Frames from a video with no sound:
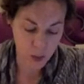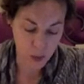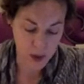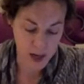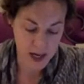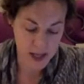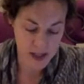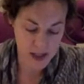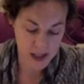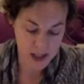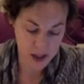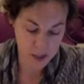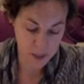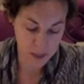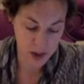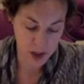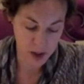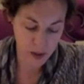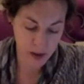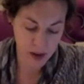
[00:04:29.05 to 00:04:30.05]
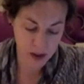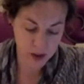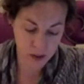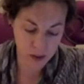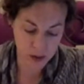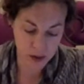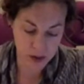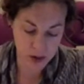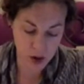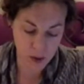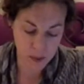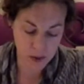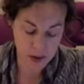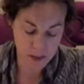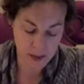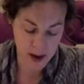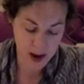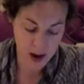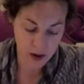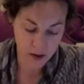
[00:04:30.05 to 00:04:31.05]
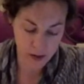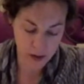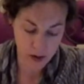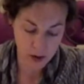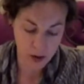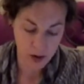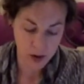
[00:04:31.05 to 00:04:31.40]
wheezing and blowing through his open mouth.